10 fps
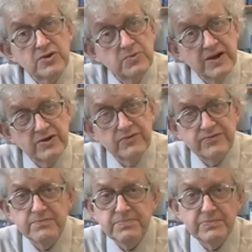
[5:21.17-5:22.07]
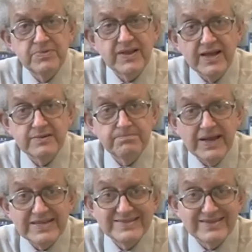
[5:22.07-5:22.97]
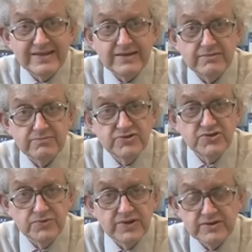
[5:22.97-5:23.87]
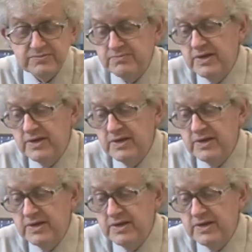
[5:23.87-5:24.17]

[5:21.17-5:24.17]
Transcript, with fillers: Quite often people add benzene to it.